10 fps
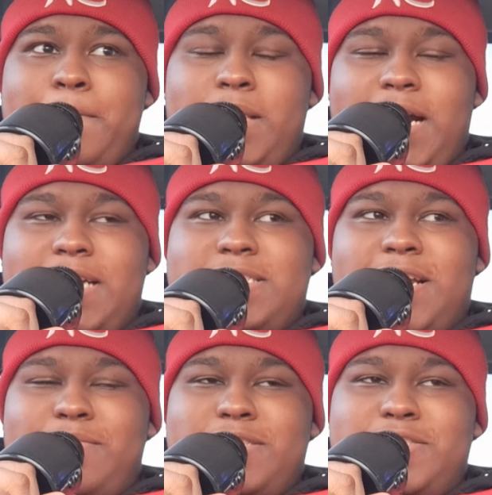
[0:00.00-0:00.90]
Like I
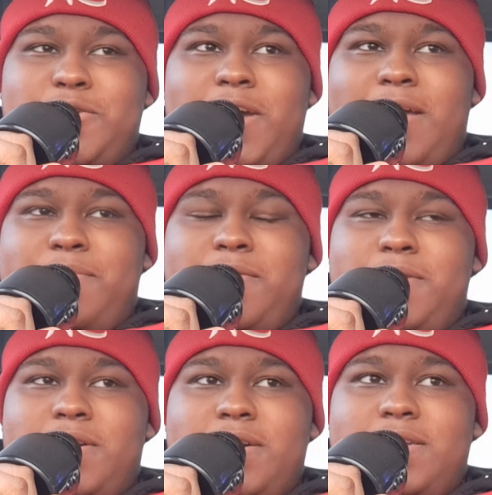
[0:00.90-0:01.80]
said, I'm just so happy
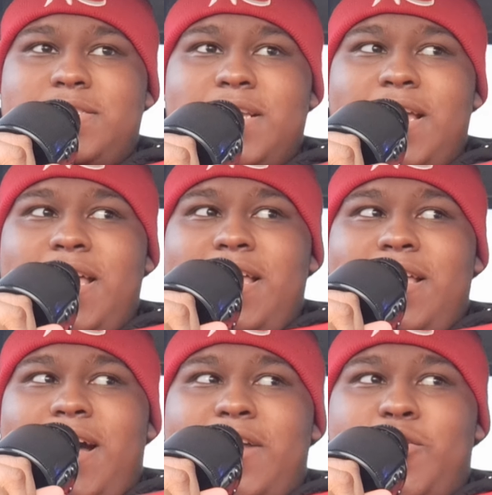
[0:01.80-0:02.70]
because
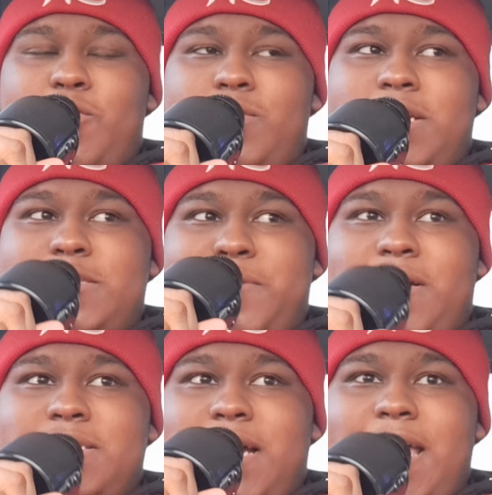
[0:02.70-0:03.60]
I know the
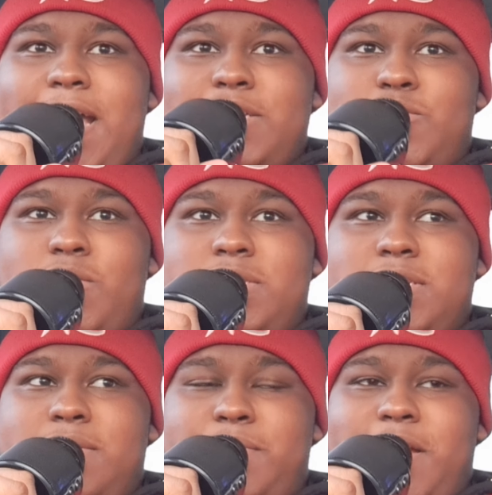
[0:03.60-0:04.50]
experience I had is going
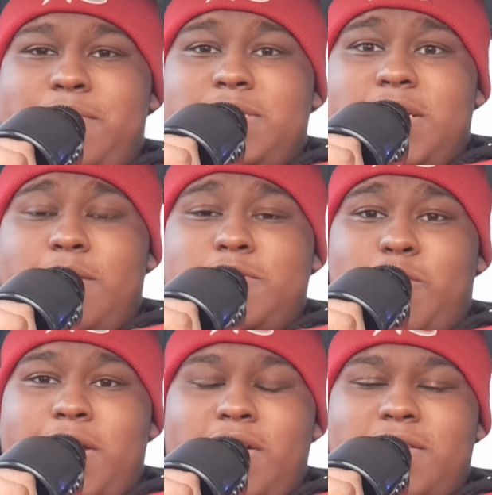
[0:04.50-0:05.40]
to be able to help
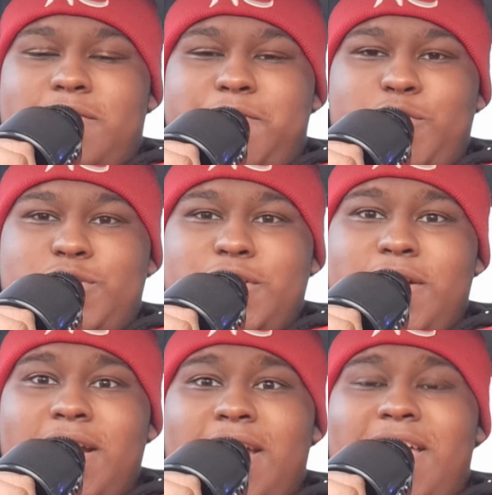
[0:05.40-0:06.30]
someone out in the
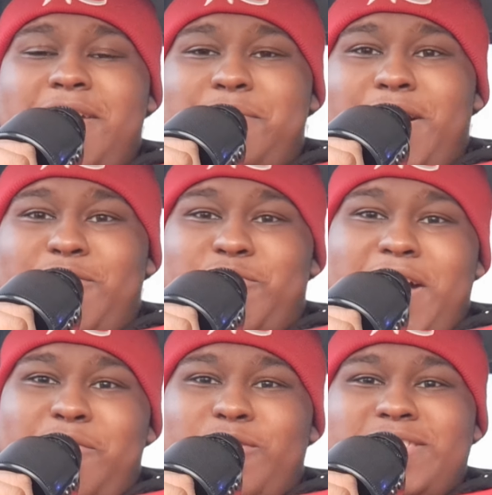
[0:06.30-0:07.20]
future, but I do
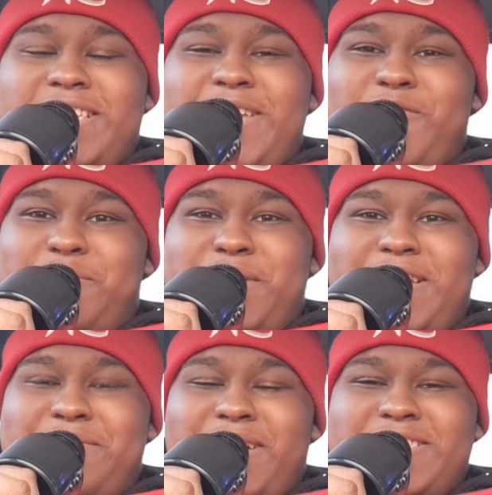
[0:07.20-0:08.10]
not want to keep
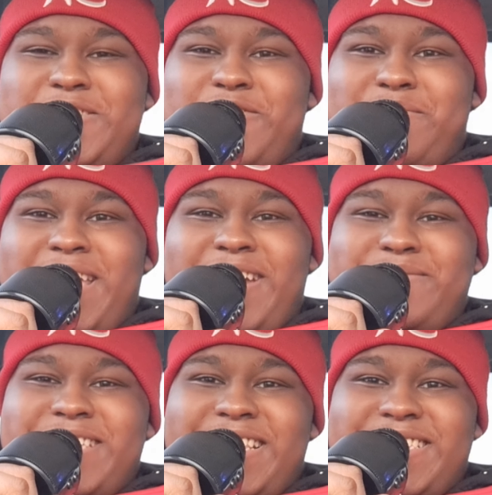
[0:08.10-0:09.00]
repeating myself, man.
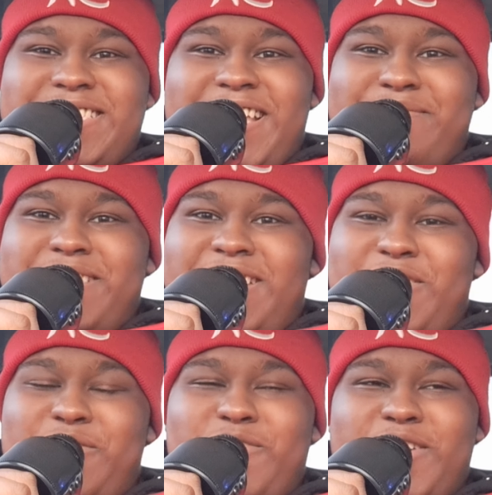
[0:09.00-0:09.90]
I'm saying the same thing
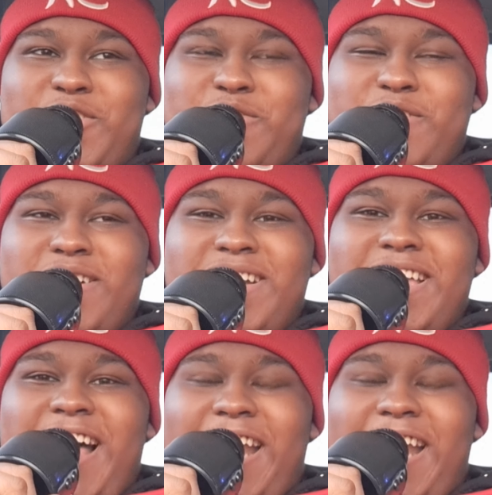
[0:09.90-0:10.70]
over and over.